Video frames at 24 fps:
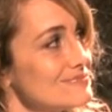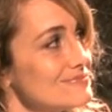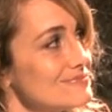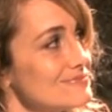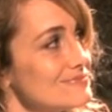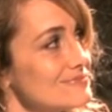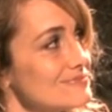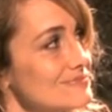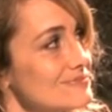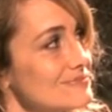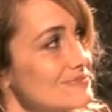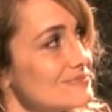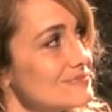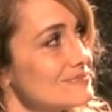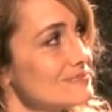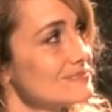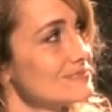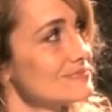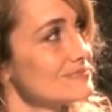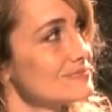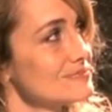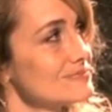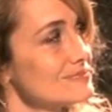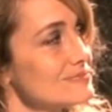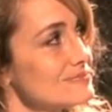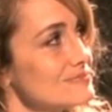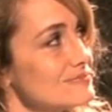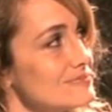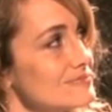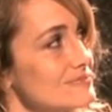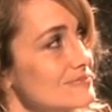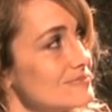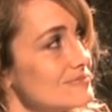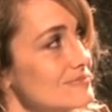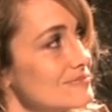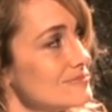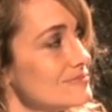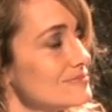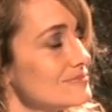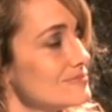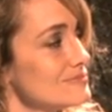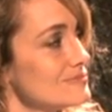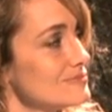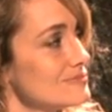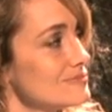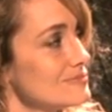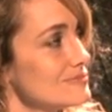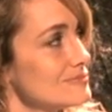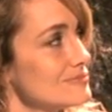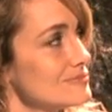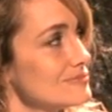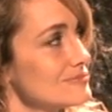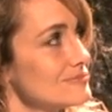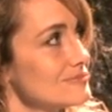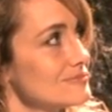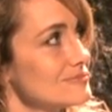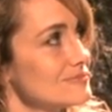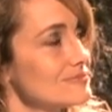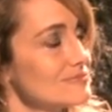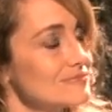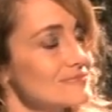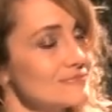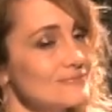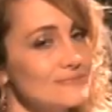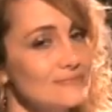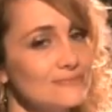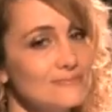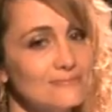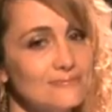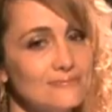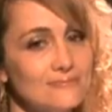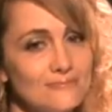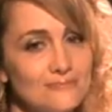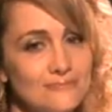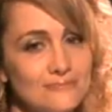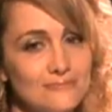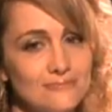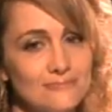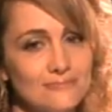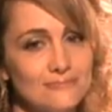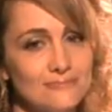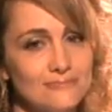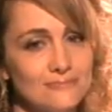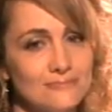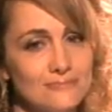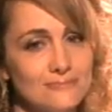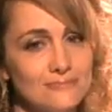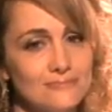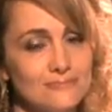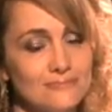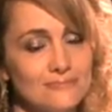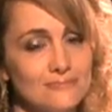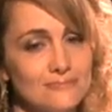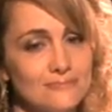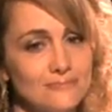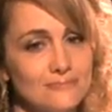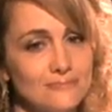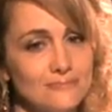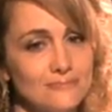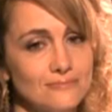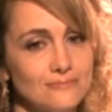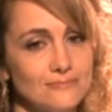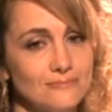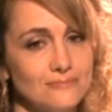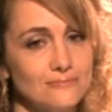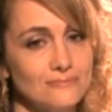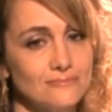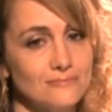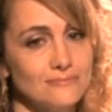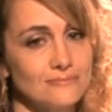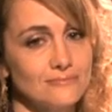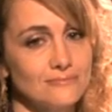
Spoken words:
The person shown says nothing.